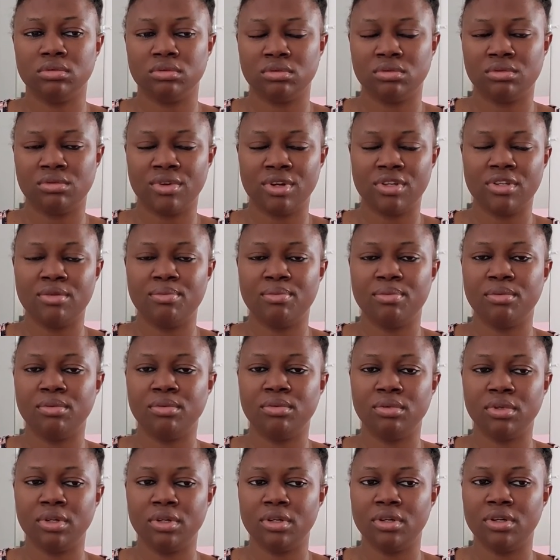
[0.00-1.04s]

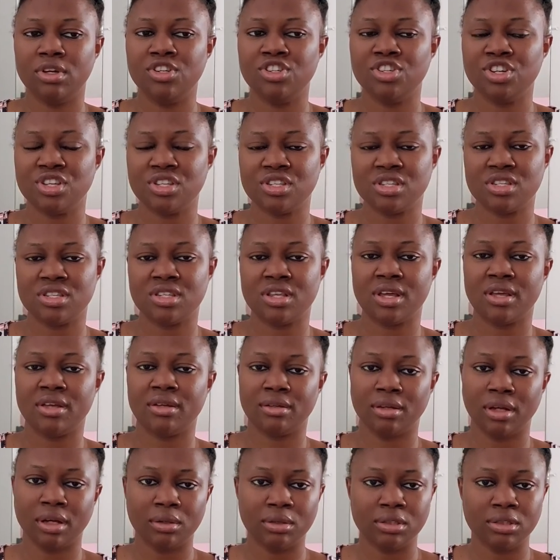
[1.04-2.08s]
credible agencies I
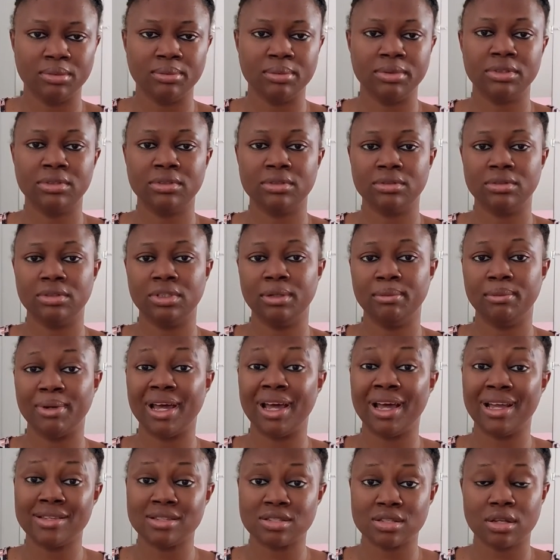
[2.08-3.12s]
was able to lay my
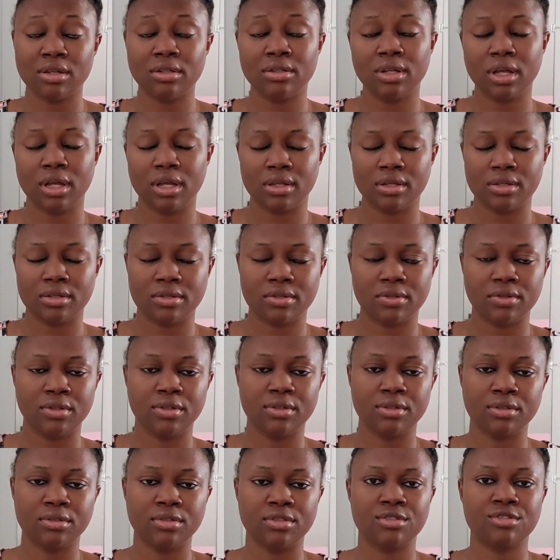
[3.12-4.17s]
hands on, and you
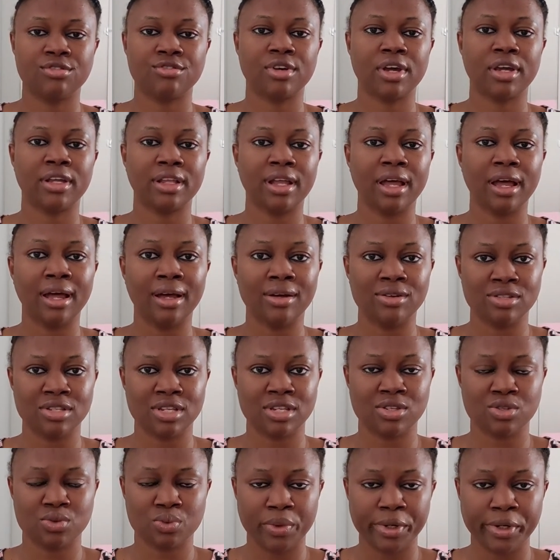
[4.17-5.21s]
could try that out
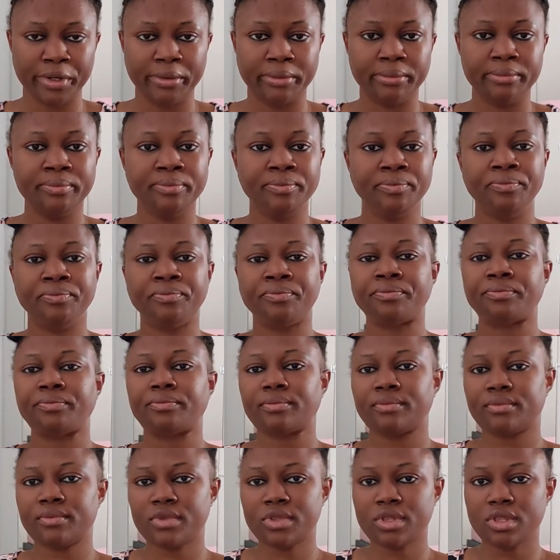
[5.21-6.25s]
as well.
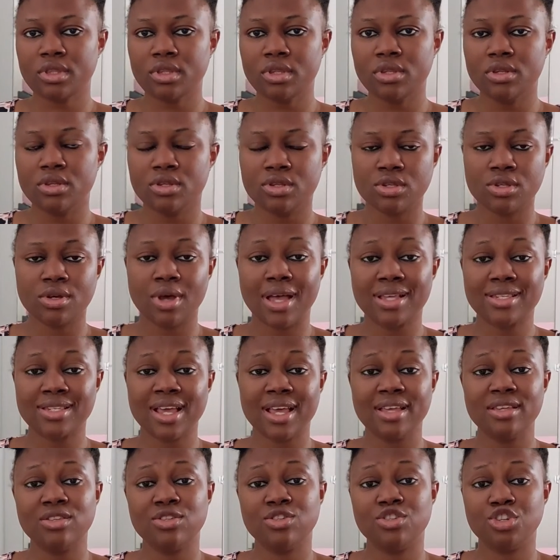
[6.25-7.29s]
So
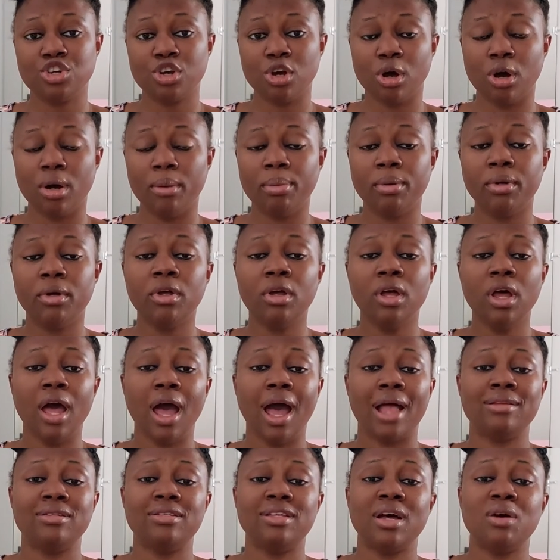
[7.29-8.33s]
aside job,
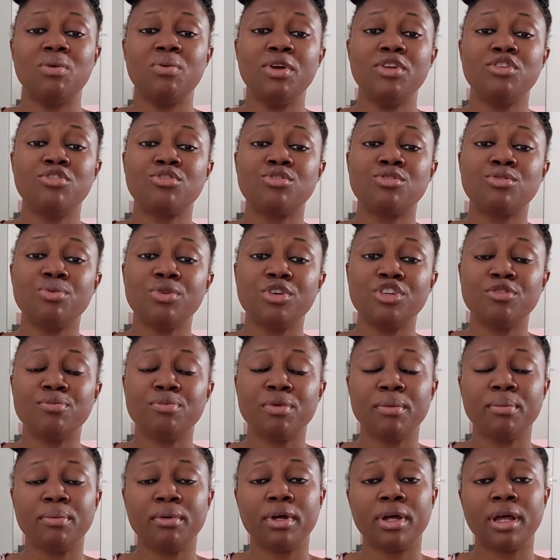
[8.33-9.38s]
another way through which
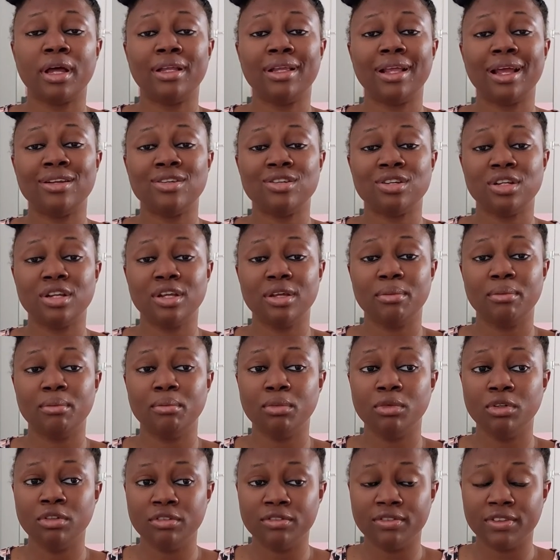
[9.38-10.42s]
people can actually
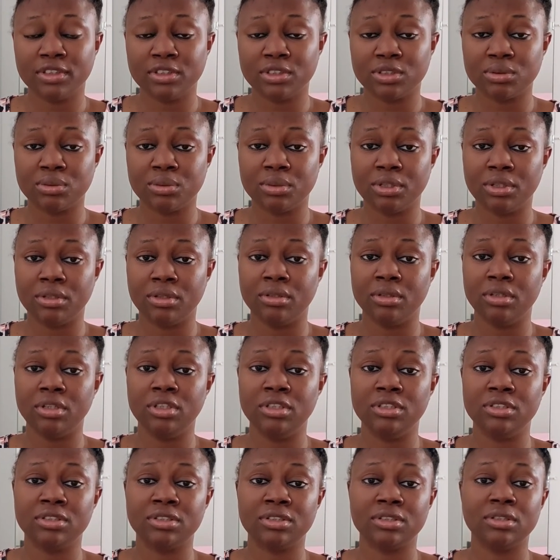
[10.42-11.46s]
move as well
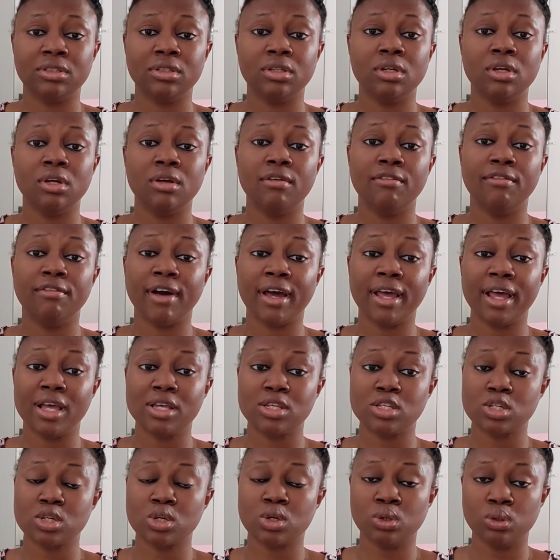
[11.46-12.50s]
is via
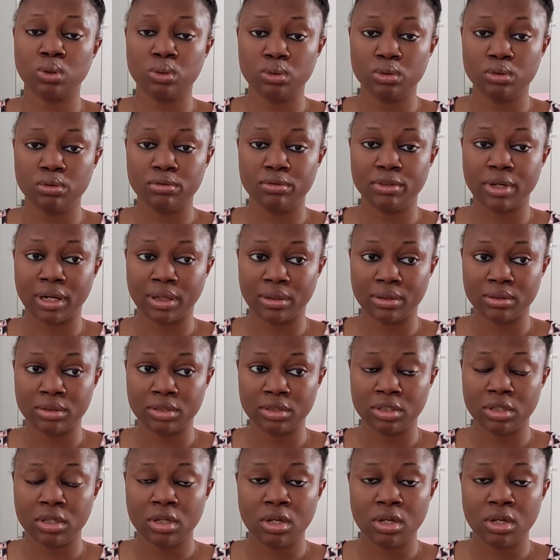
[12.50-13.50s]
school route,